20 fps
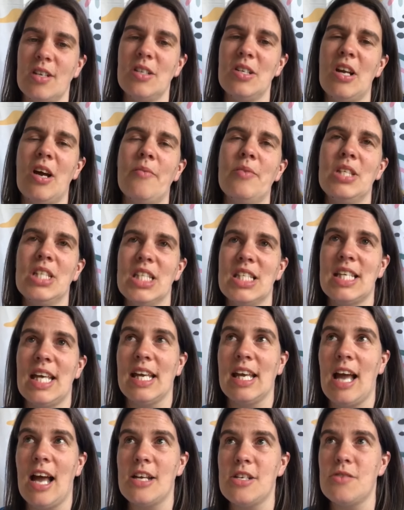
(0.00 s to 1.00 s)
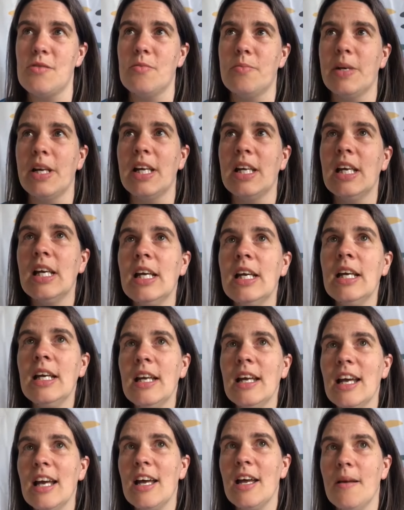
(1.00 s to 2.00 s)
I wouldn't say casual, but
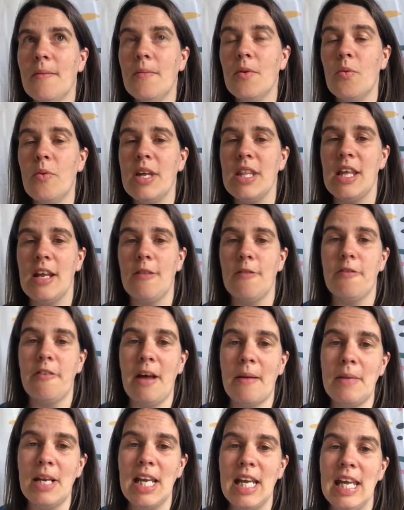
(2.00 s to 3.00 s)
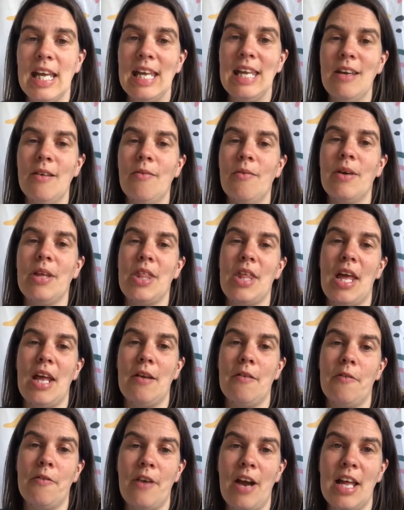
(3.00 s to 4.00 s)
within family,
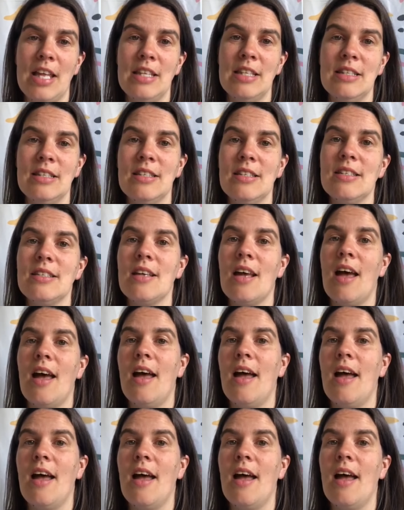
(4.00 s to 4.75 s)
within friends.